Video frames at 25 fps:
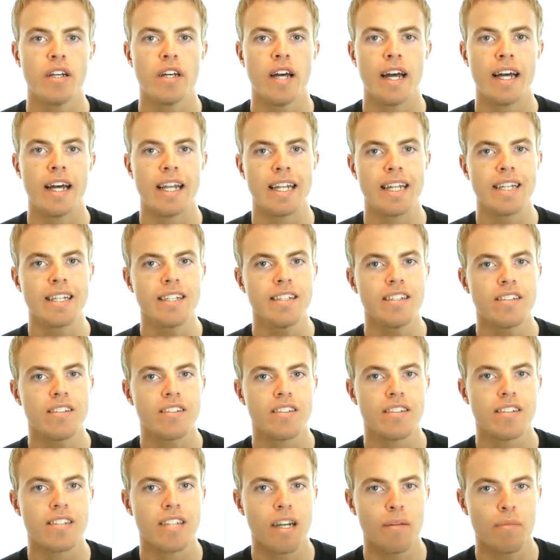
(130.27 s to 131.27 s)
at least to
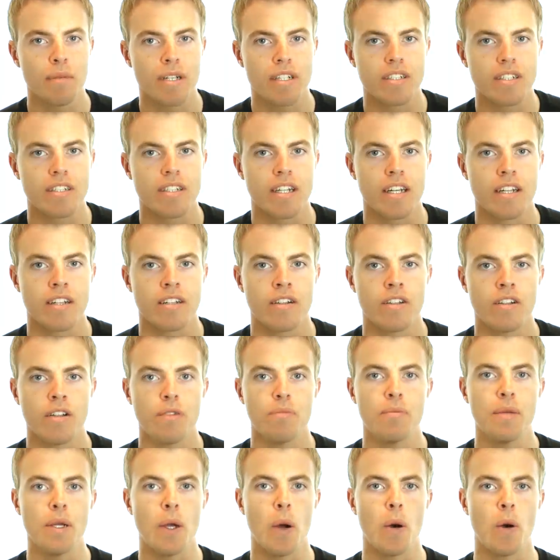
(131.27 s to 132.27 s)
some extent,
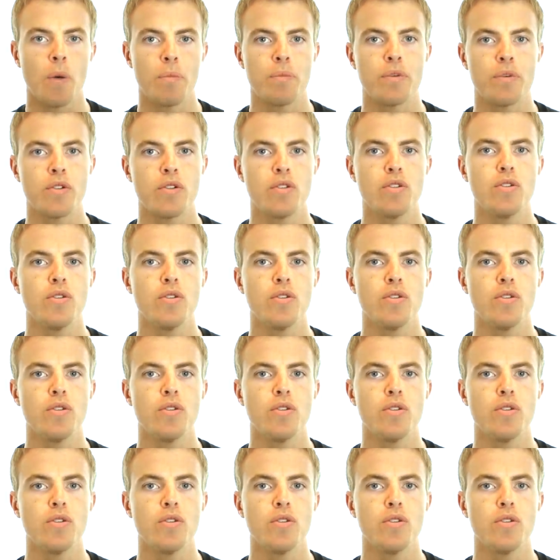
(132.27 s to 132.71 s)
be open